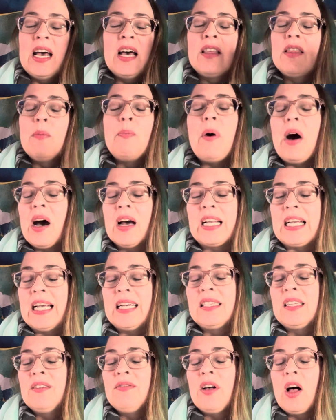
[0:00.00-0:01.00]
the body
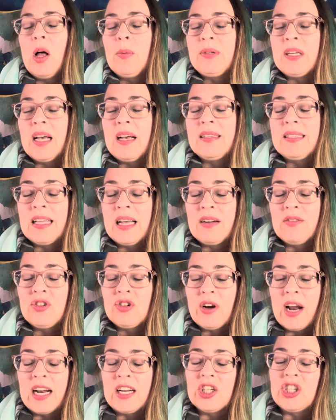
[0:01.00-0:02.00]
has developed a set of
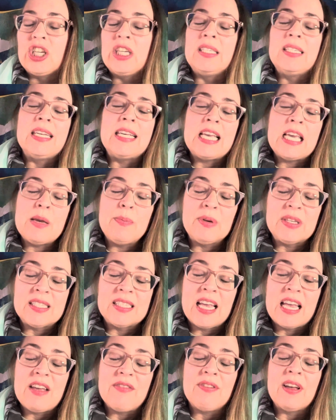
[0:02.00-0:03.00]
strategies to keep us
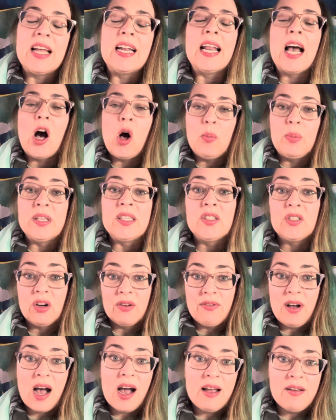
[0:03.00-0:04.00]
safe and help us
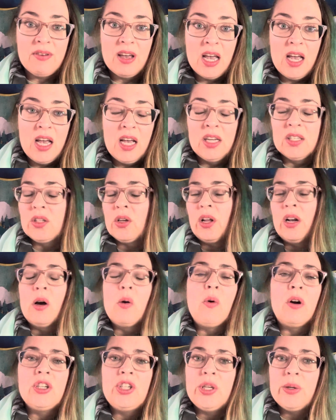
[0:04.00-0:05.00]
survive. So I don't
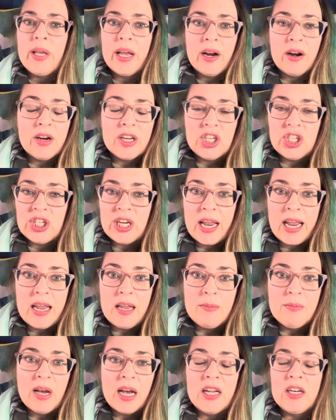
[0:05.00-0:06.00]
want you carrying
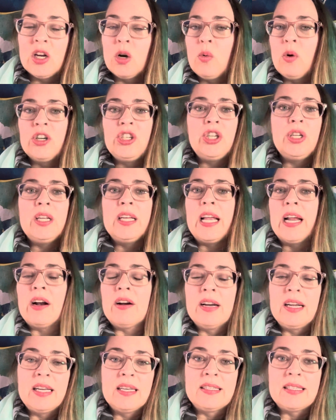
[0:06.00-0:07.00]
shame. I don't want you to
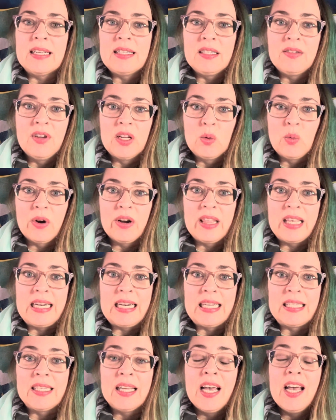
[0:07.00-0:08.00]
carry a sense of
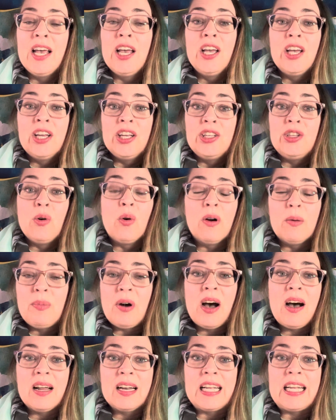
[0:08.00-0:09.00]
unworthiness. Your
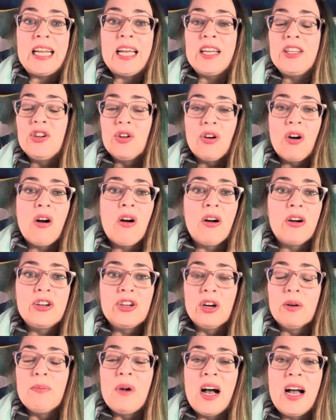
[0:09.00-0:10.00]
body, your heart,
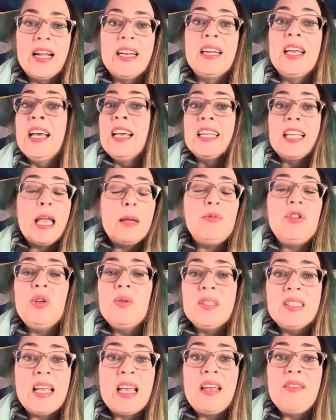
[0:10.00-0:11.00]
your mind kept you
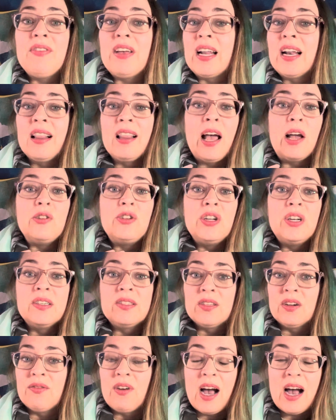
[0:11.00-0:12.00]
safe and allowed you to
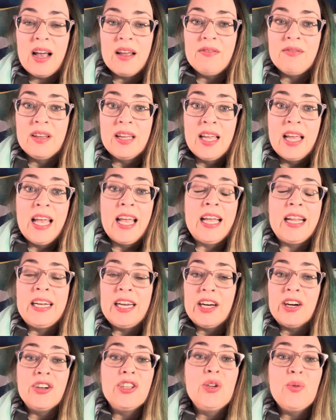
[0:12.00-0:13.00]
survive. And
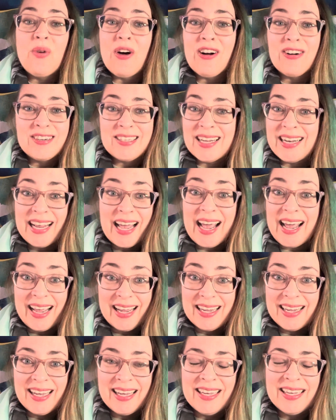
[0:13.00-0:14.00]
here you are
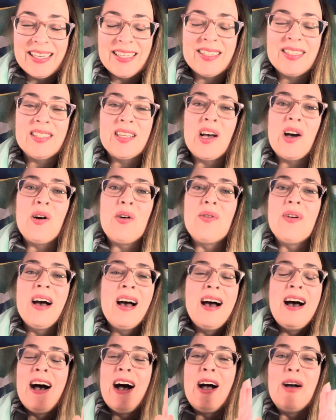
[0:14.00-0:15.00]
today. So
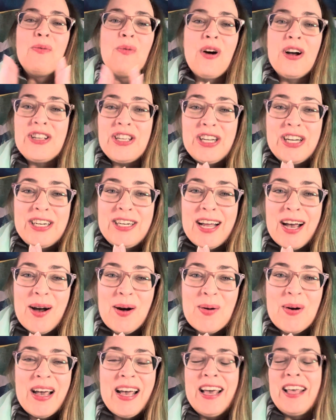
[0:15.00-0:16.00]
I want you to
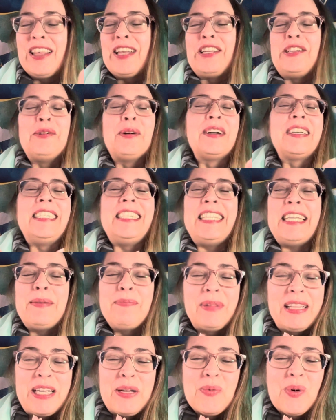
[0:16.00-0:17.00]
know that you are
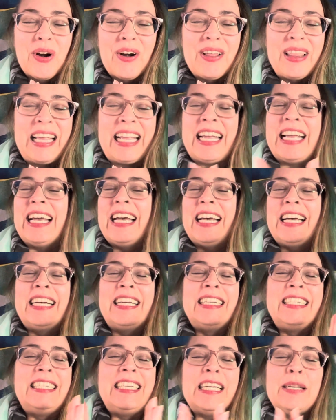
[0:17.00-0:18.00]
deeply worthy,
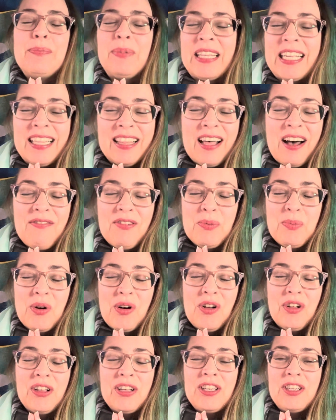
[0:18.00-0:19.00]
deeply
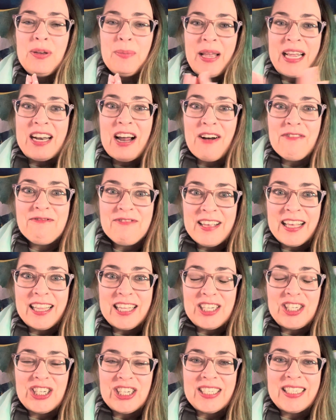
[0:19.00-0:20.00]
lovable. You may not feel
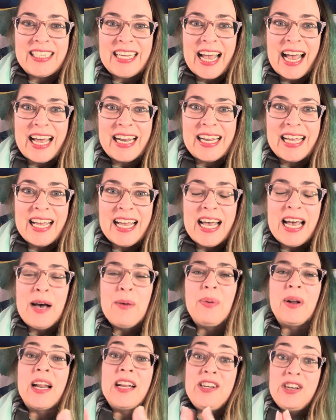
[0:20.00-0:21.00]
it just yet,
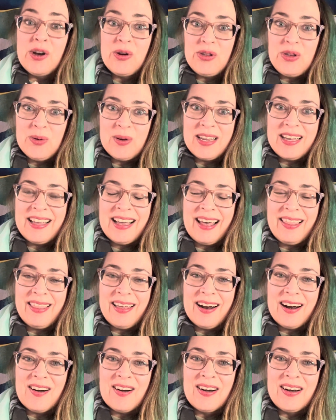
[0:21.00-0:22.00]
but I know you can get
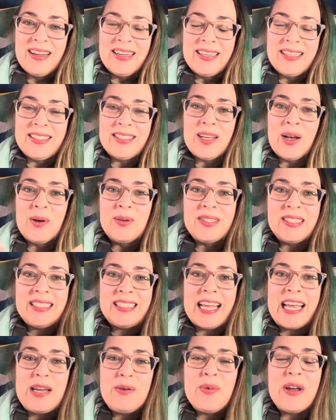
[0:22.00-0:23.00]
there. So
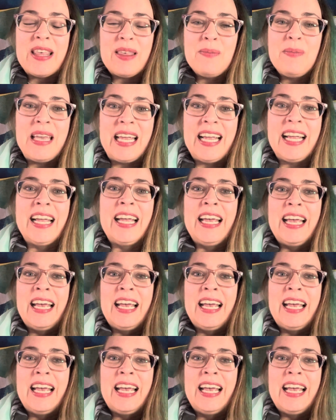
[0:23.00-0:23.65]
stay with me.